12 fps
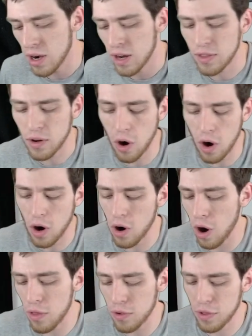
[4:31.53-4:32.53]
There are
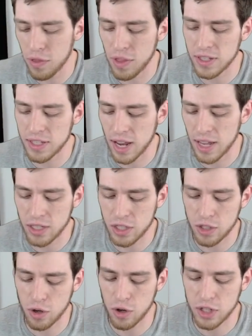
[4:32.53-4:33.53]
other things that I can
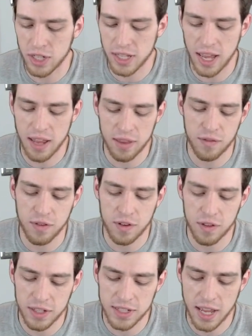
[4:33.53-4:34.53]
search to get the Field
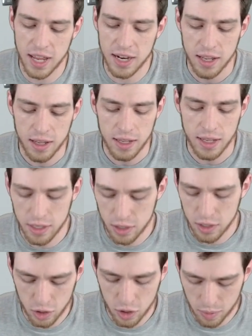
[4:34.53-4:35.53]
of the Dead
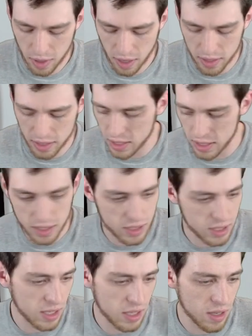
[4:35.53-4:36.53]
into play. This is
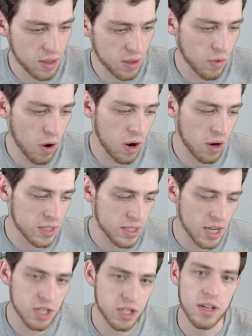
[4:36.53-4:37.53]
in the wrong
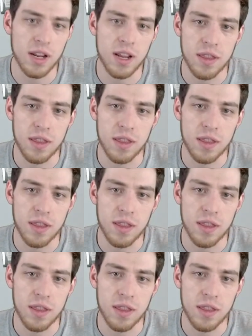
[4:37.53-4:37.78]
section.